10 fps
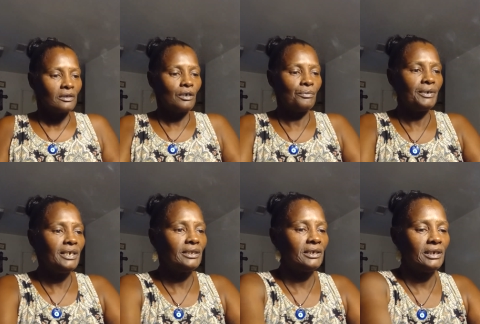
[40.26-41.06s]
the
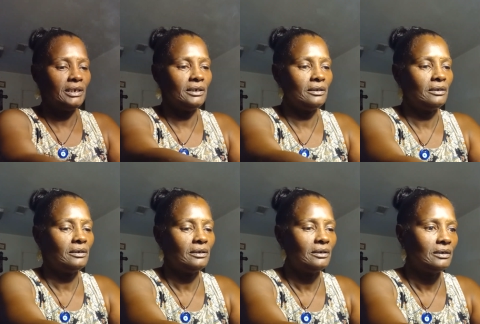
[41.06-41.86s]
reason is,
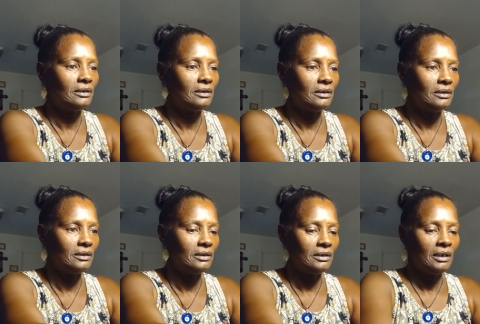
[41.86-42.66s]

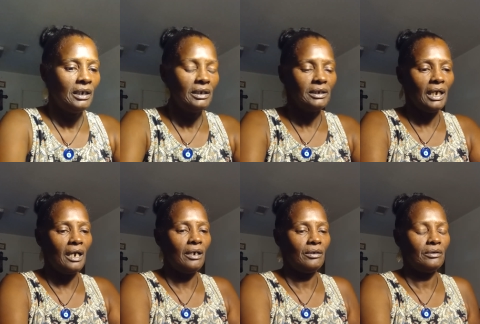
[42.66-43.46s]

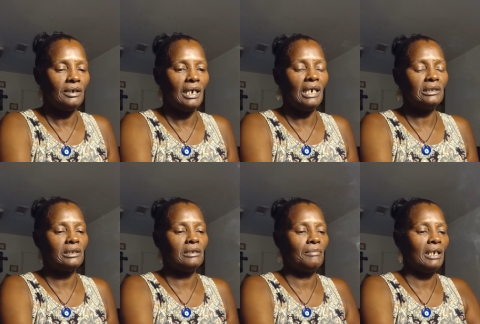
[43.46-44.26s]
y'all, I
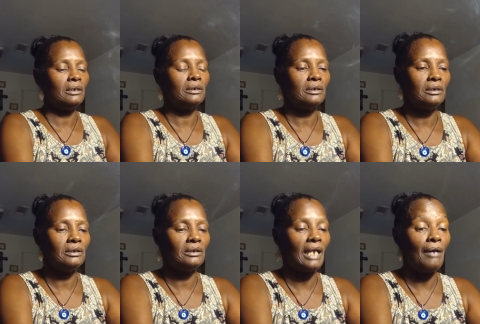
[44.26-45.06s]
see my little cuz.